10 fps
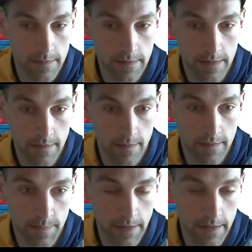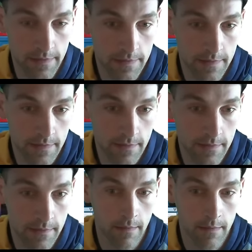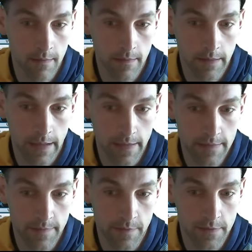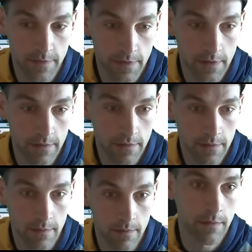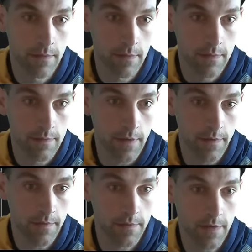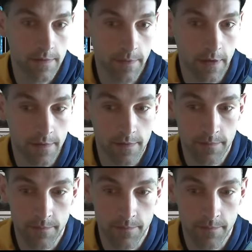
Discard this Plains. Cast the Mulldrifter. Draw, draw some cards.